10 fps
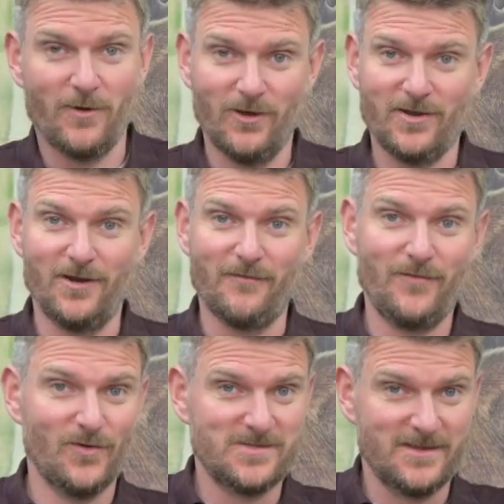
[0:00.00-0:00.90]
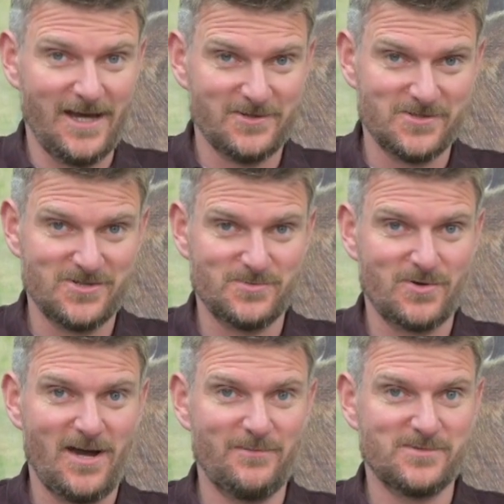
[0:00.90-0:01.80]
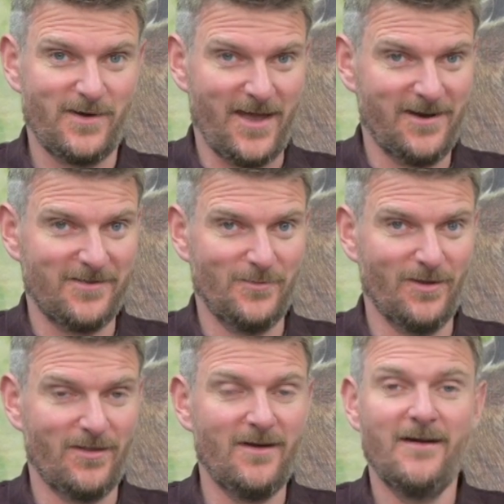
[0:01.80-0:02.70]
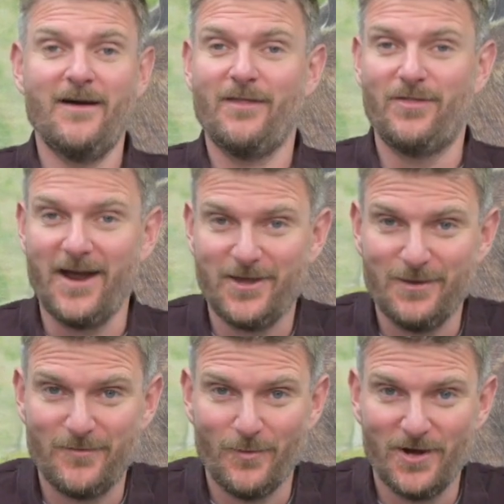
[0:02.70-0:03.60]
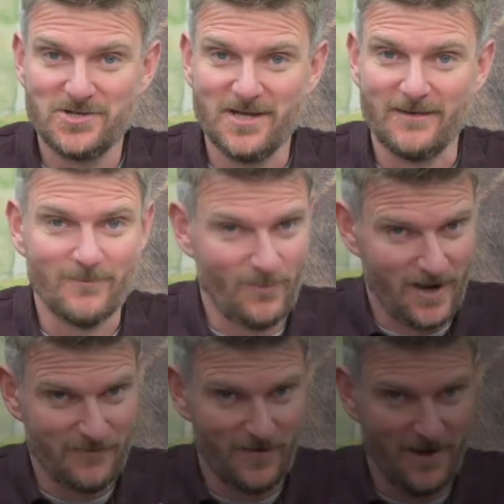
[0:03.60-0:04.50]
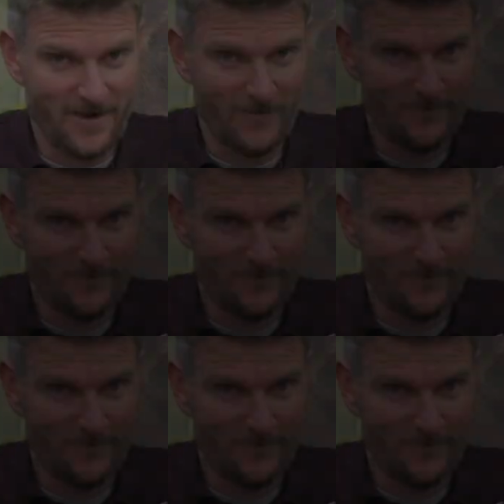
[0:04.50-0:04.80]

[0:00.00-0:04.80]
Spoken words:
We're looking at 40,000 subscribers by the end of the month. Thank you for watching. Bye for now.